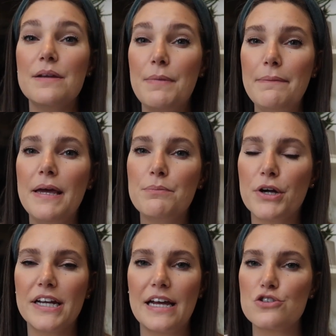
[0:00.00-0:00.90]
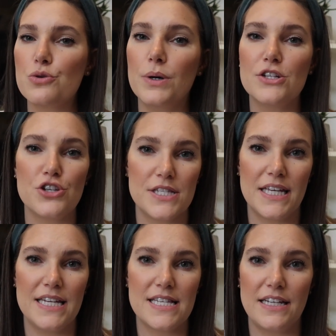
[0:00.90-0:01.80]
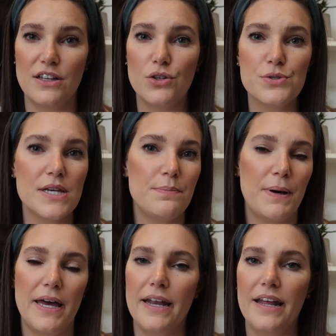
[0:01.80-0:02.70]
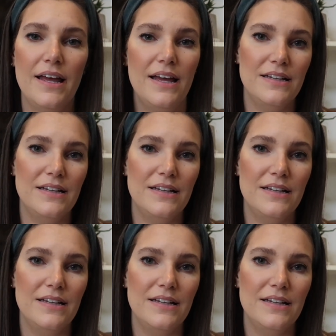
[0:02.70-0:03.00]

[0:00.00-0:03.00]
Maybe I'd bring an extra one just in case I did lose it, but